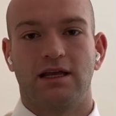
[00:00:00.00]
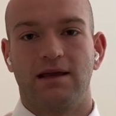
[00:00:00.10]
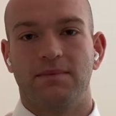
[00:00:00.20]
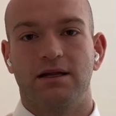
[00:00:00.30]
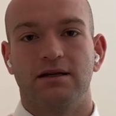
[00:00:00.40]

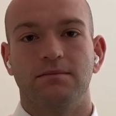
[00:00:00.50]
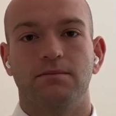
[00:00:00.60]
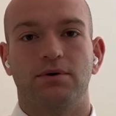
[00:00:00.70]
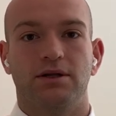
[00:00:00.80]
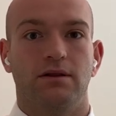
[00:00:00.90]
came in
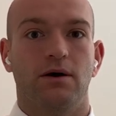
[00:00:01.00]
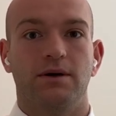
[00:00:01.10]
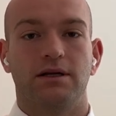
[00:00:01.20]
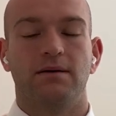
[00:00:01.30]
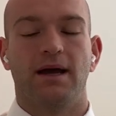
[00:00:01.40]
and put
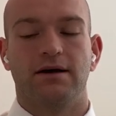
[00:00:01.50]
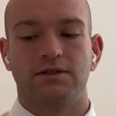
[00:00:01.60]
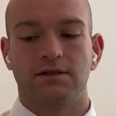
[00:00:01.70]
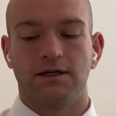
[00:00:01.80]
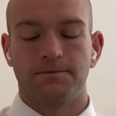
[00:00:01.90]
low-income
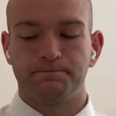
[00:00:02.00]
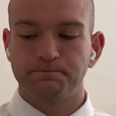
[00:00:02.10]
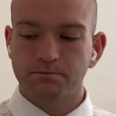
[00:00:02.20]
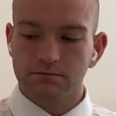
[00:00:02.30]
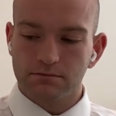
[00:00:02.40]
housing
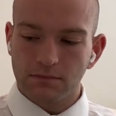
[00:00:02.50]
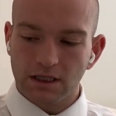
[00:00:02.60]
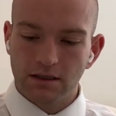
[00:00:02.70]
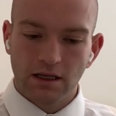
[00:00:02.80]
there.